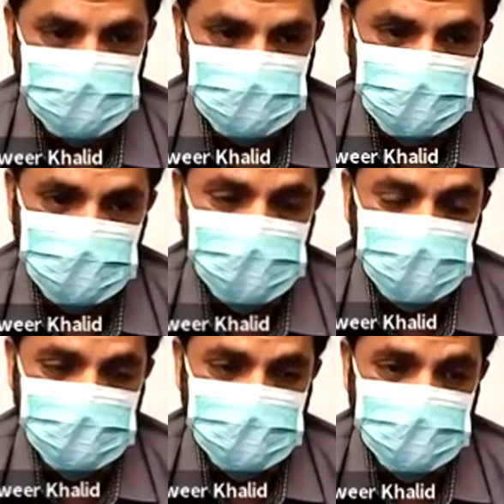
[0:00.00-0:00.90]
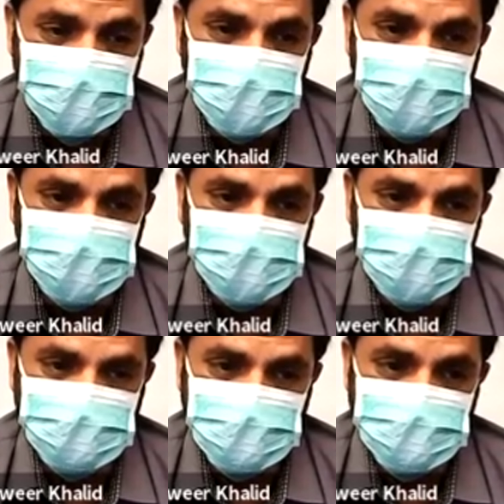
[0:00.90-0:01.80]
general measure and
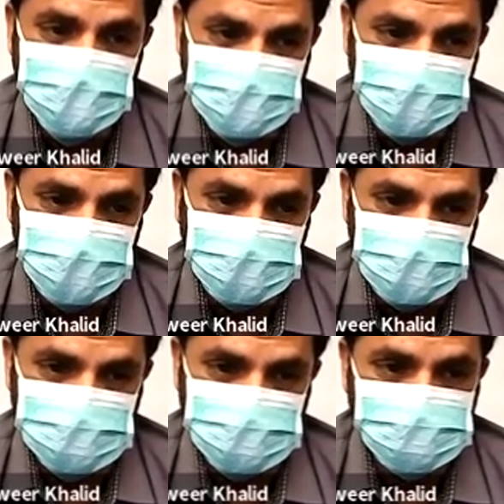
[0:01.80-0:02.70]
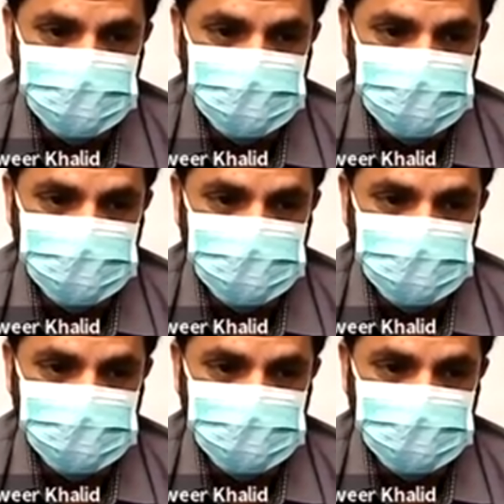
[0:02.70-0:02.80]
some specific measure.